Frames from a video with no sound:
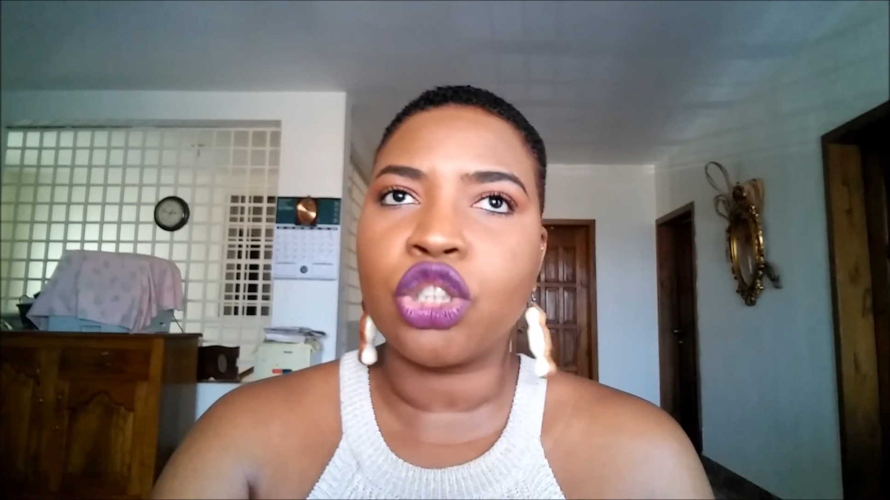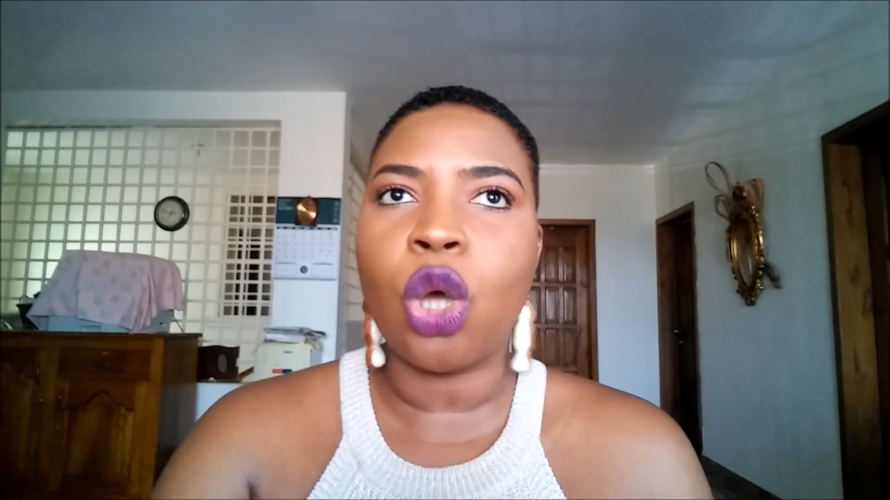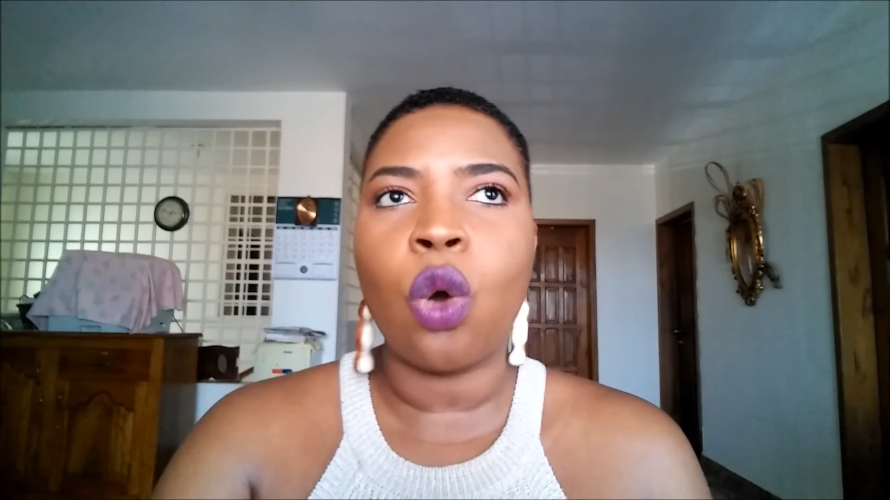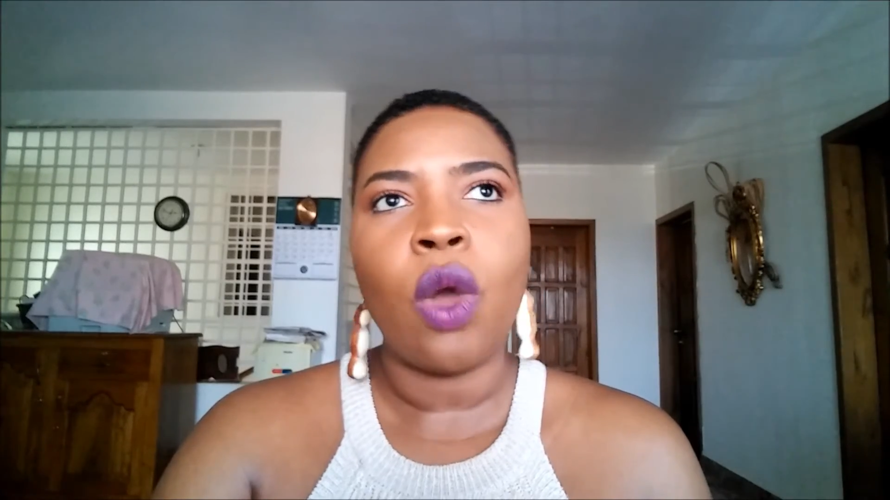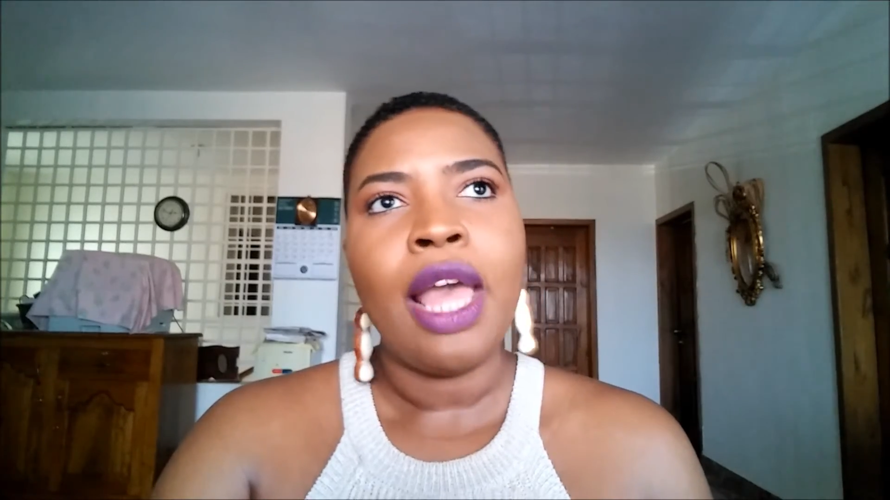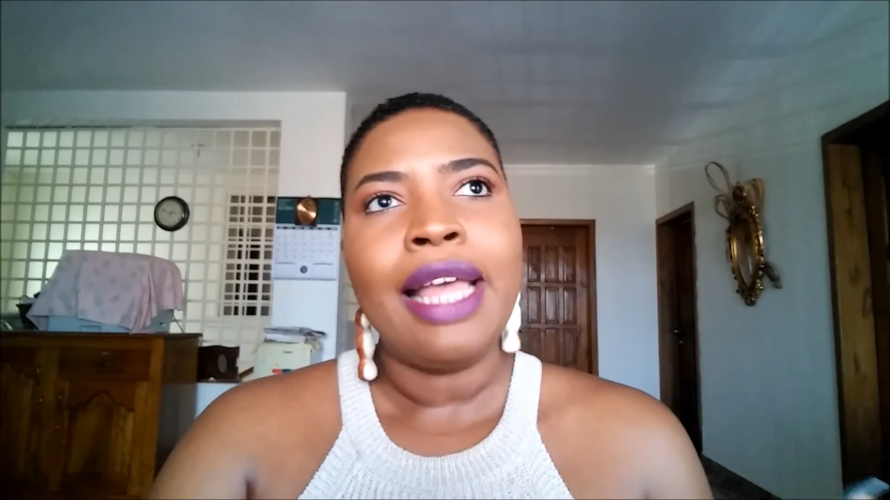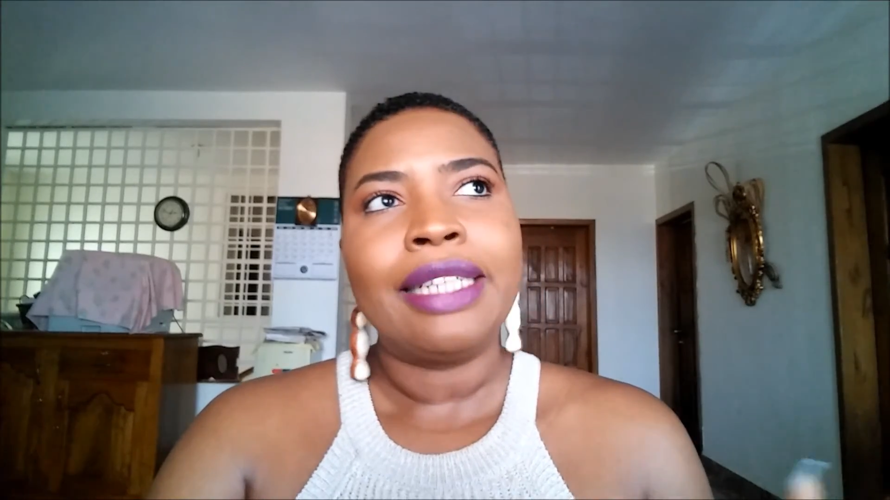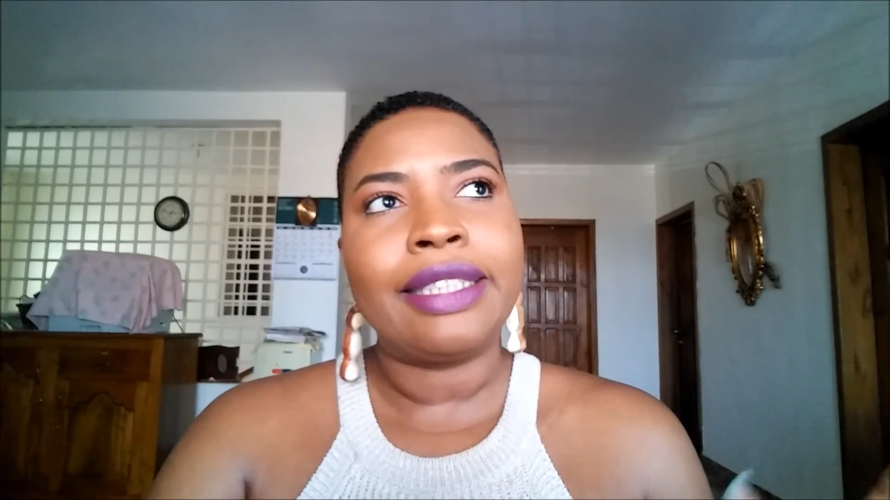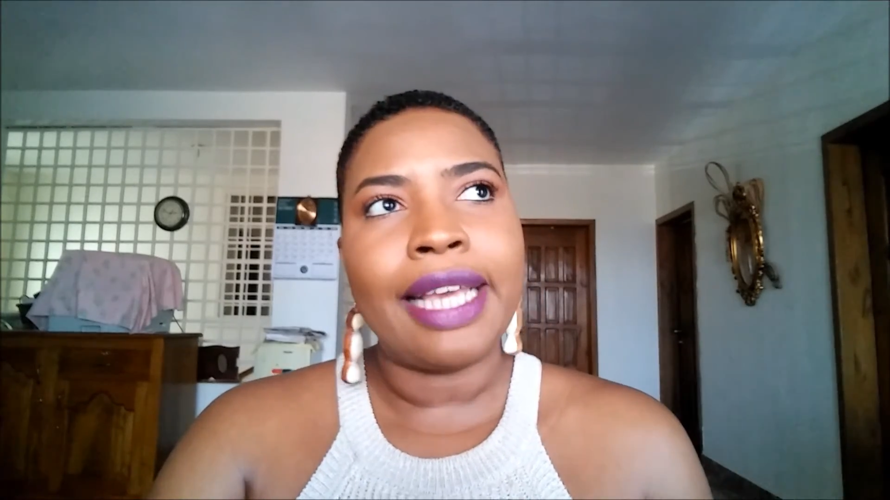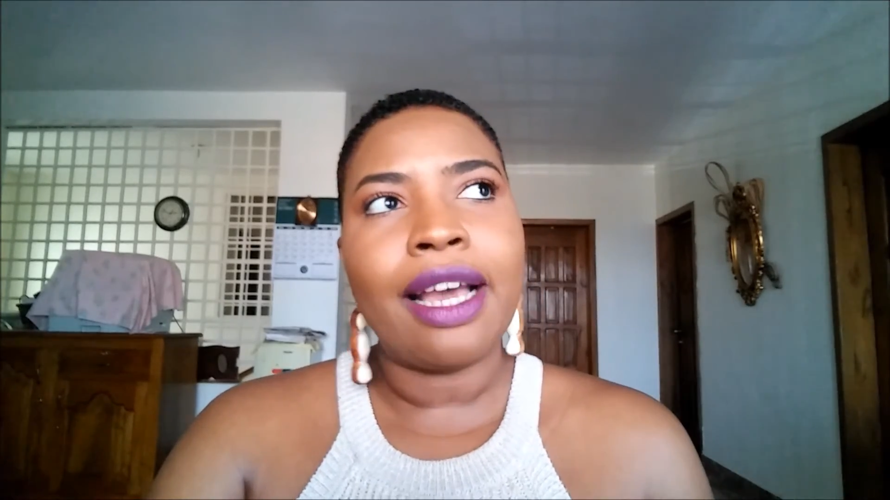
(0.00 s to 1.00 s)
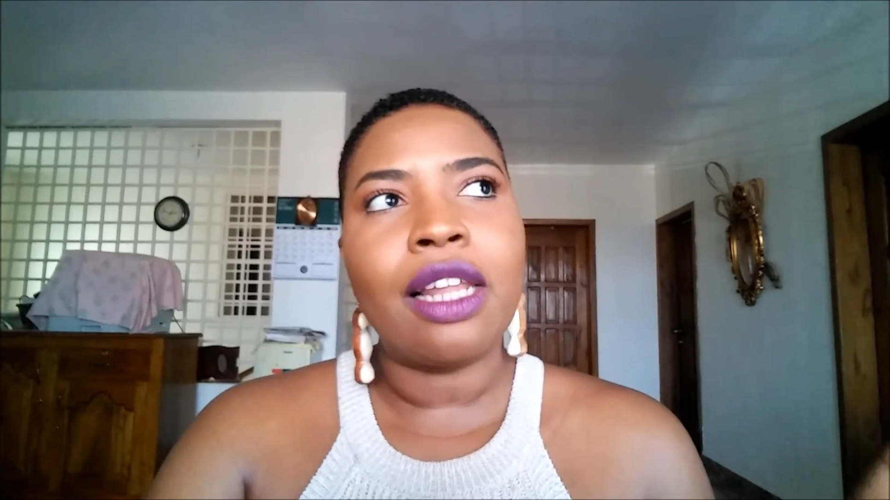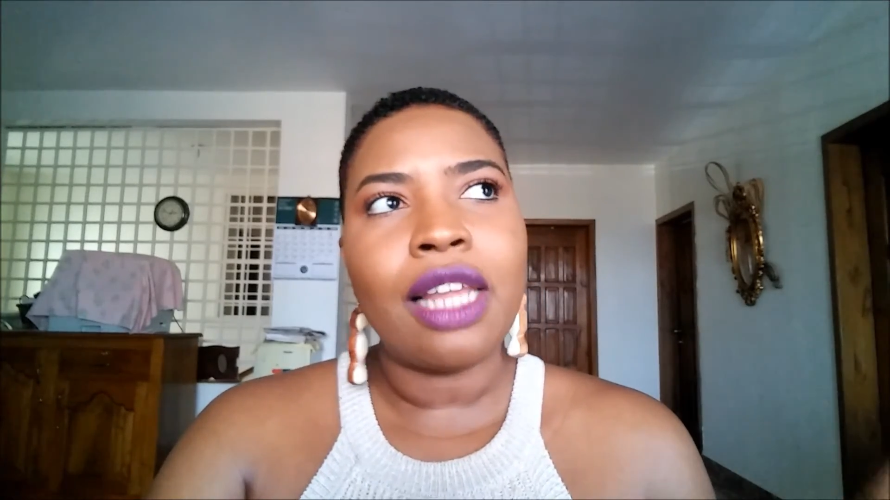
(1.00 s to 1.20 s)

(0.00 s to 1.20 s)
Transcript: So a